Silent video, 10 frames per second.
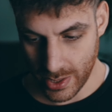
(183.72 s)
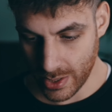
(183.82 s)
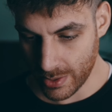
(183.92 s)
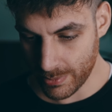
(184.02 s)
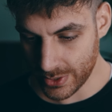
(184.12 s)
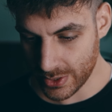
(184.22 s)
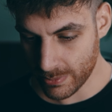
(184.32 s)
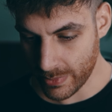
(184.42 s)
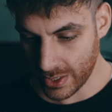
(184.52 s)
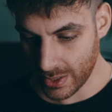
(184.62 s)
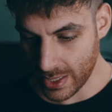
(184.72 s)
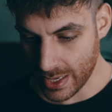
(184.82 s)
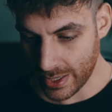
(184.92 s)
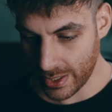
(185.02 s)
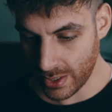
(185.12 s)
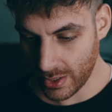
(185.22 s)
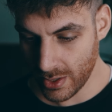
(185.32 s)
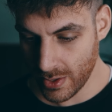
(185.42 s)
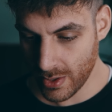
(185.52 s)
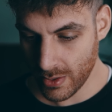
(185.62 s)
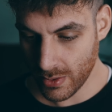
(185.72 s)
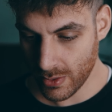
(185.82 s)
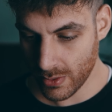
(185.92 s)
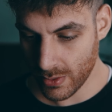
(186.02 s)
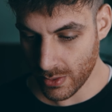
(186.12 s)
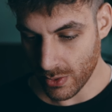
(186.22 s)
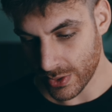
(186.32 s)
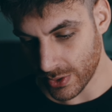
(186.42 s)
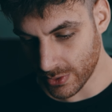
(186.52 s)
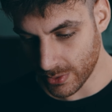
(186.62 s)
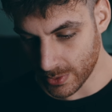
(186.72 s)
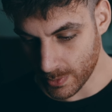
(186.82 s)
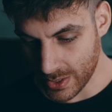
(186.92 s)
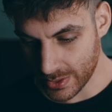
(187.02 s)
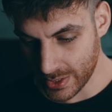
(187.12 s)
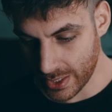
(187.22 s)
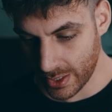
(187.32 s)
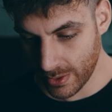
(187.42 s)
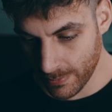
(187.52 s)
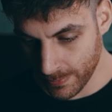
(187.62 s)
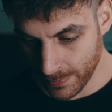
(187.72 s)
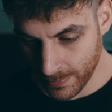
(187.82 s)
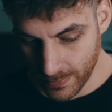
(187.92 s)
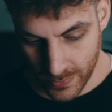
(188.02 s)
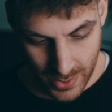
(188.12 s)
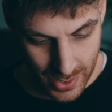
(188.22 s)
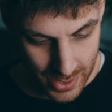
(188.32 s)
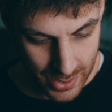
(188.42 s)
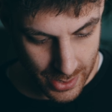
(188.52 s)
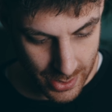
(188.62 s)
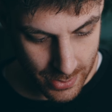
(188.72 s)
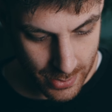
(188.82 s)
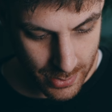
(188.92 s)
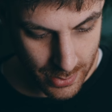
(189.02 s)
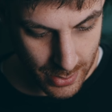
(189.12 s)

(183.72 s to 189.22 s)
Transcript: layer. Let me just make that a horizontal as well, say, and then